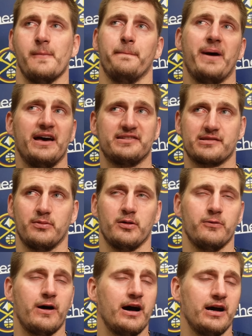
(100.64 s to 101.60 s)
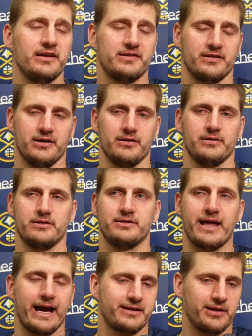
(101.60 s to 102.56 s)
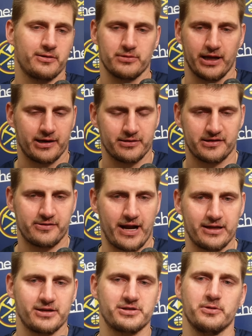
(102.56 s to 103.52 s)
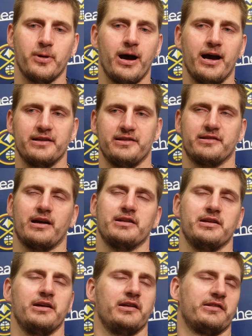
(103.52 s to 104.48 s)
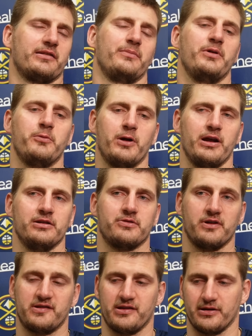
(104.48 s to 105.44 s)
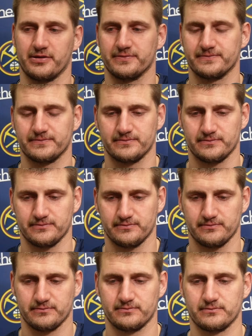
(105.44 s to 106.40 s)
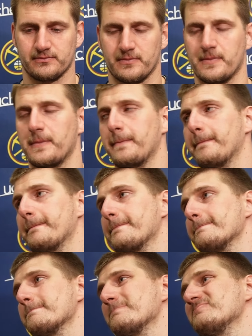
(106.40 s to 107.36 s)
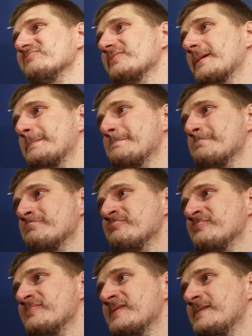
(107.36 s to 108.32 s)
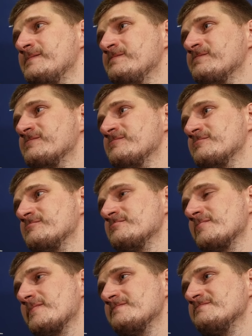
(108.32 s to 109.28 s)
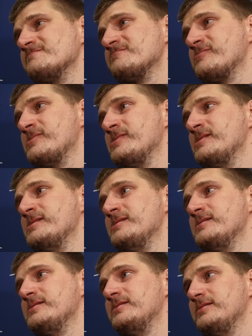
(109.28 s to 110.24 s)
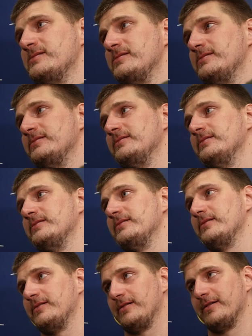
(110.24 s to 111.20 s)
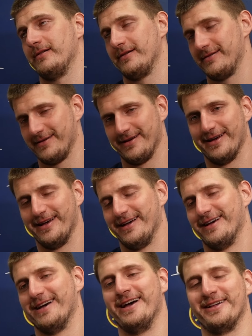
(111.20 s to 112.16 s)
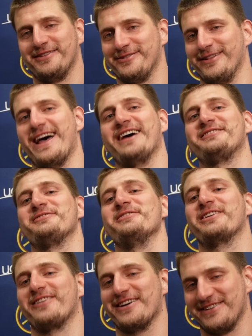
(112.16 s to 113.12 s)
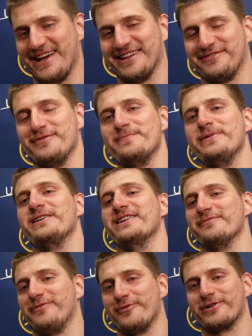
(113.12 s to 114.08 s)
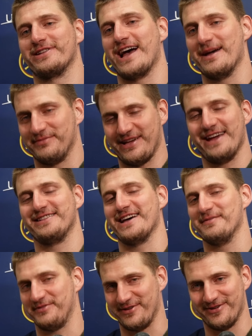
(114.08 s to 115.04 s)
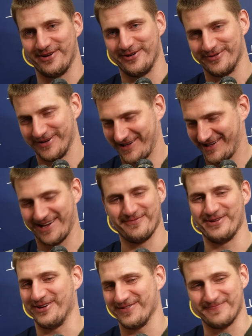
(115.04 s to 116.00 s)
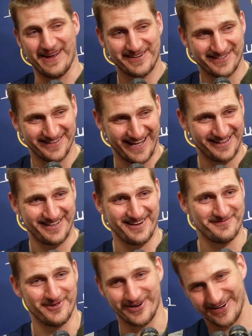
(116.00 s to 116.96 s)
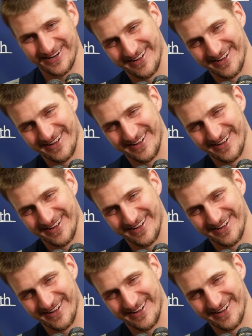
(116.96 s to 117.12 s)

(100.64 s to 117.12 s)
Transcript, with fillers: basketball-wise, strategy-wise. I think it's going to be really interesting. Does having the success sweeping last year, beating them every time this year, help at all? Do you build on that or recall that? So last week, yes, we beat them 4 times, 8 times in a row. Can we not mention that anymore?